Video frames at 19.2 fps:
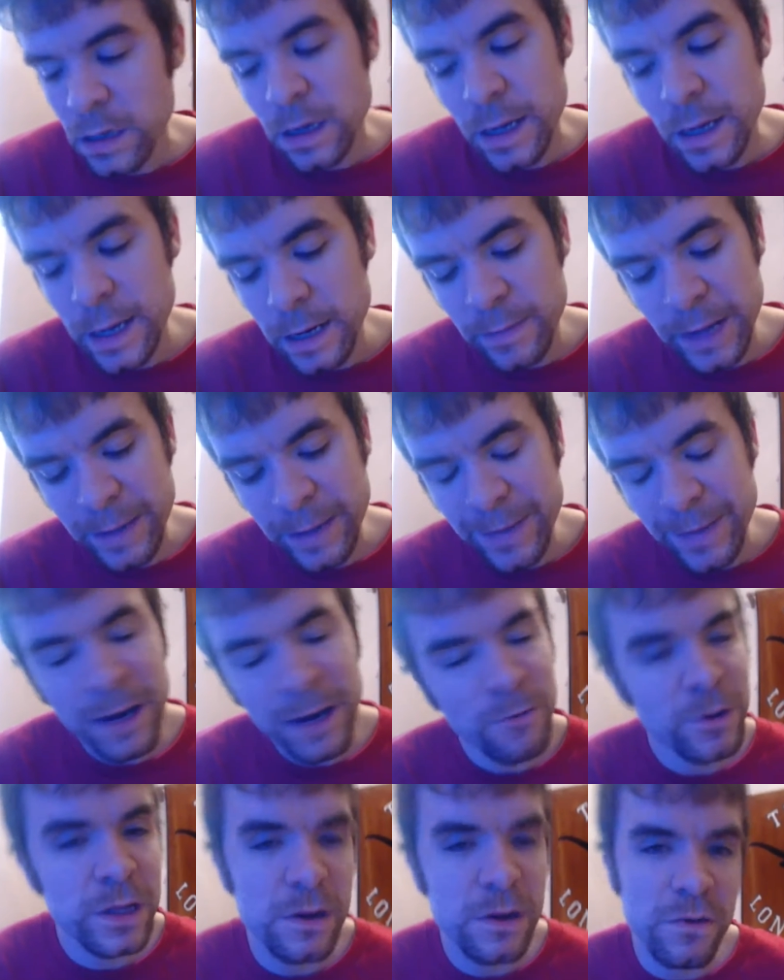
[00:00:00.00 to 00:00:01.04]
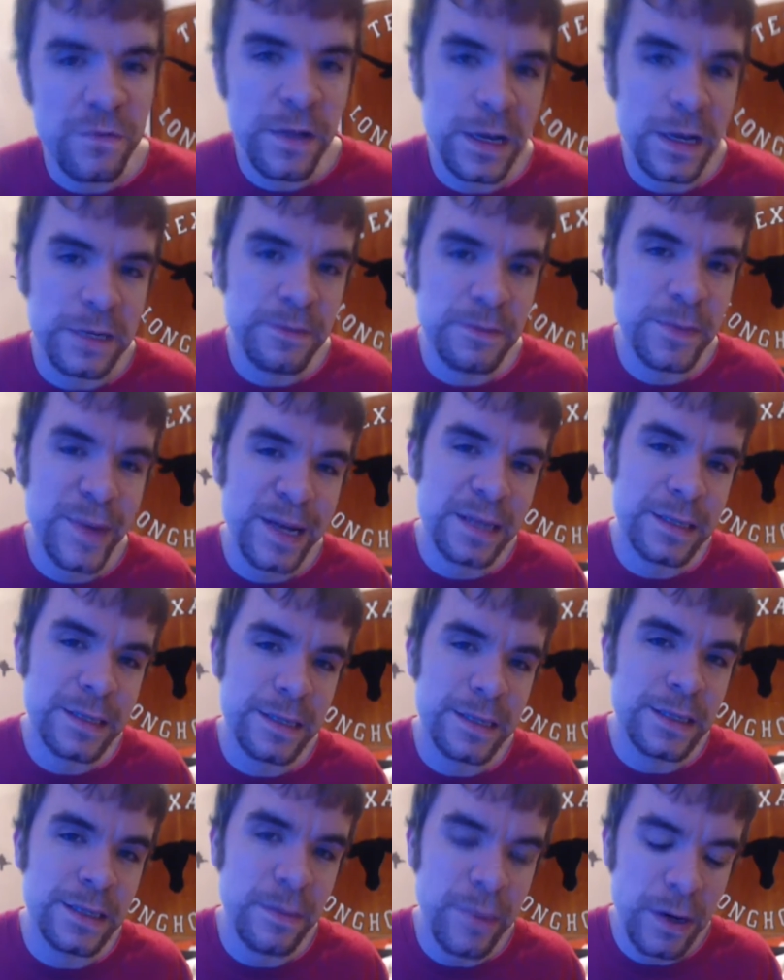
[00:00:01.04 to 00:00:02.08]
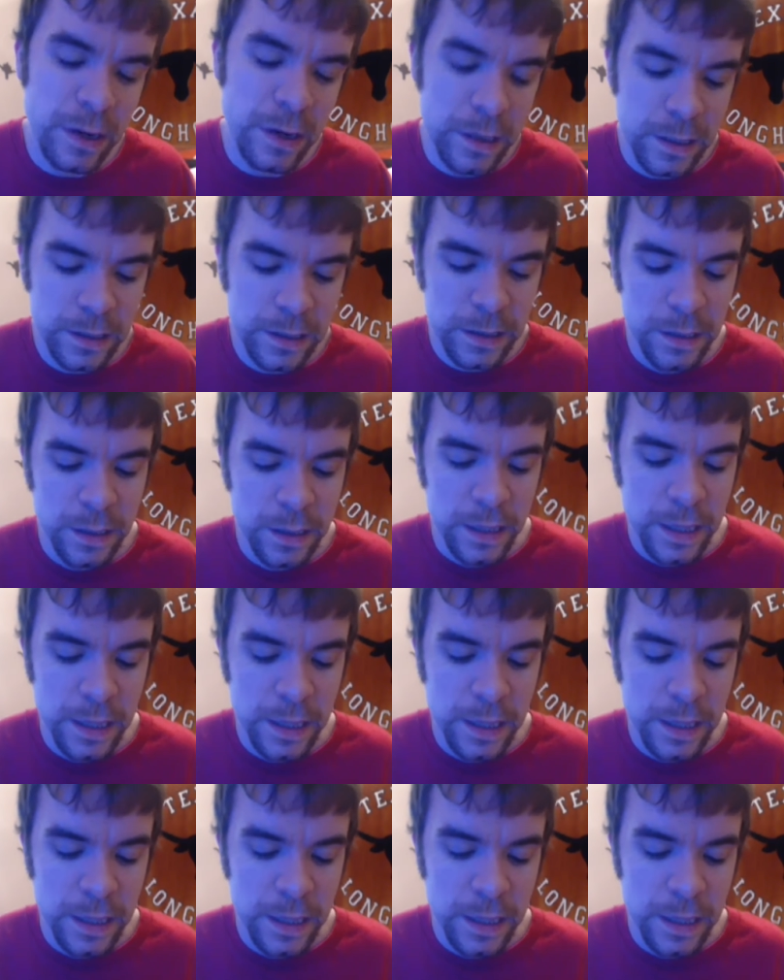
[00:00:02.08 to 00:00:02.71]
And I'm like, man, I really don't feel like spending $60.